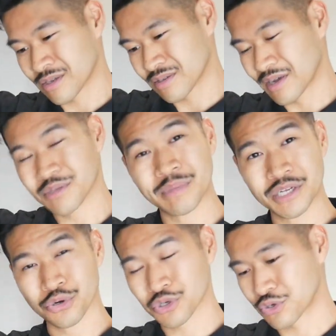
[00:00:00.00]
nice mini
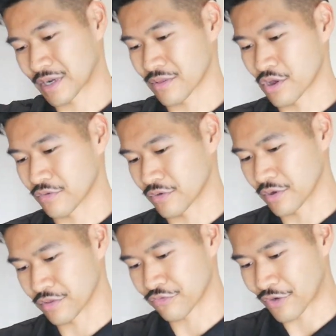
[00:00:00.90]
drawstring over
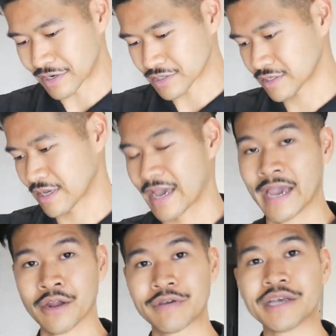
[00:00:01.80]
in the front,
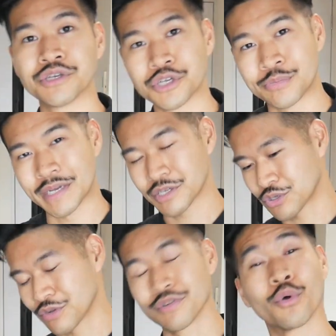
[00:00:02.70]
and as you'd expect, just
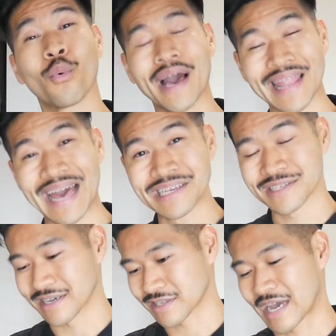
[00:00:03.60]
sort of an
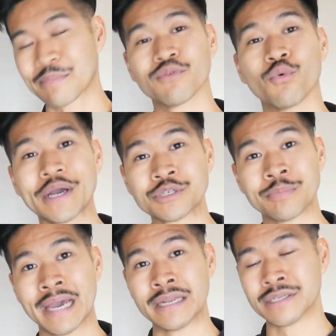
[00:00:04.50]
elastic type of a
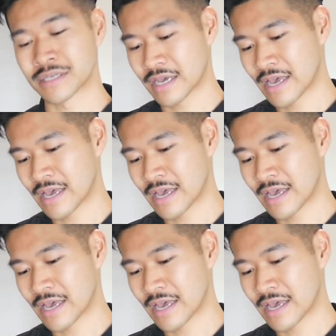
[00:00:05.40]
waistband.